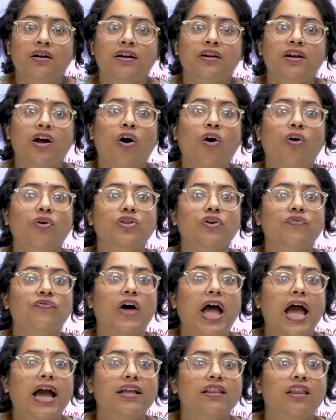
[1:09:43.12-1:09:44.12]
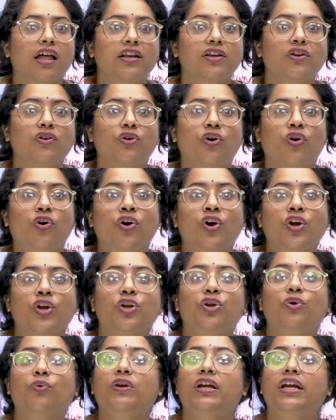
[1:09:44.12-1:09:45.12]
Now the fact that
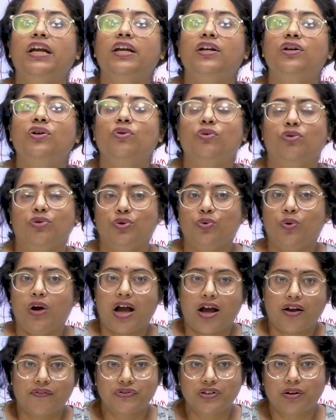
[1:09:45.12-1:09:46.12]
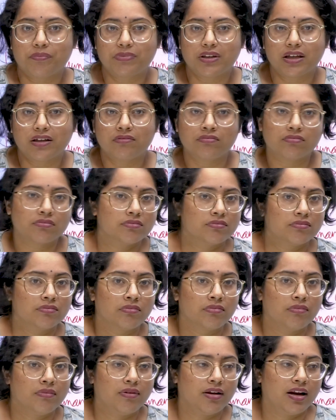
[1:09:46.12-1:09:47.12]
you have something,
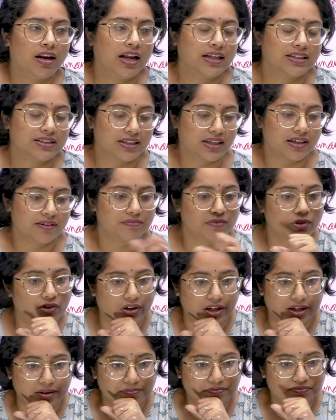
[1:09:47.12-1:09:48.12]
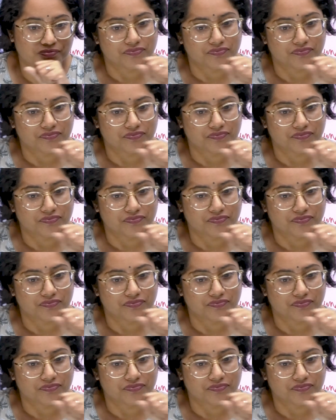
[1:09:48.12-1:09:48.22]
let's say, okay,